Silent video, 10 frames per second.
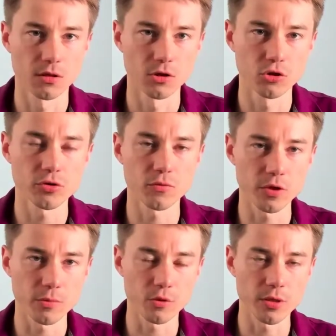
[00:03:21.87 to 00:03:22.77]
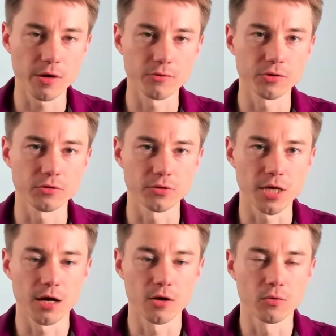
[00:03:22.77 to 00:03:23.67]
Joseph, what about you?
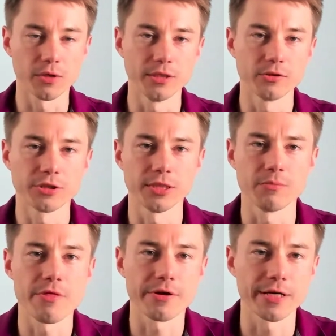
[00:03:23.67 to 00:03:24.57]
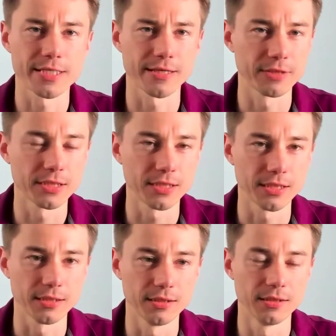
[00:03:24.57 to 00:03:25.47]
Now in your team, there are
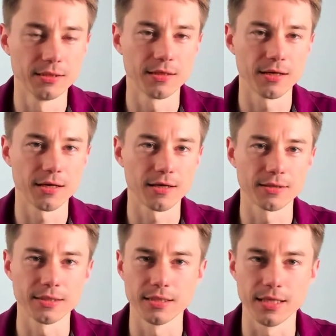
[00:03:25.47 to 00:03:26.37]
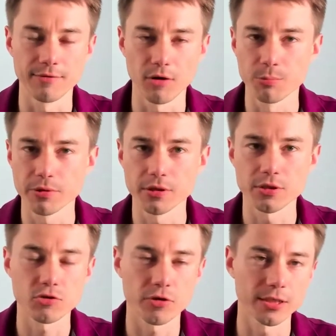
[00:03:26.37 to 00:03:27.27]
17
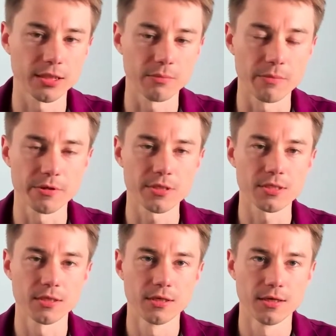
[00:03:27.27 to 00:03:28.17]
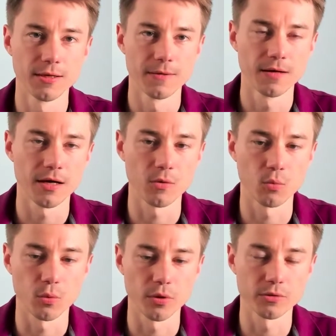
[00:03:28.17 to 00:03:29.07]
developers, right? Team members.
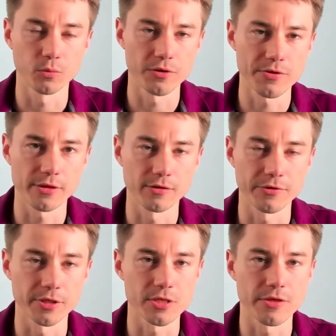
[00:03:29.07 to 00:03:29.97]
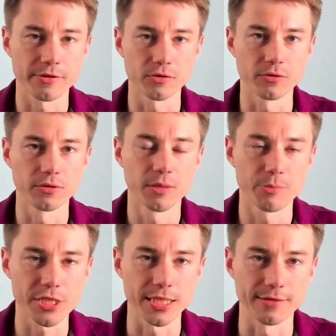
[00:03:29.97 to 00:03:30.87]
What's the difference that you
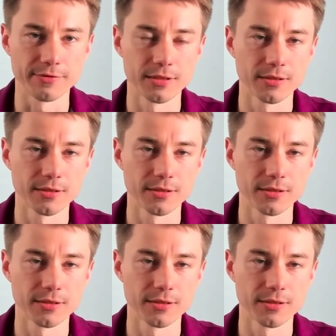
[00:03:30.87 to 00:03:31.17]
perceive?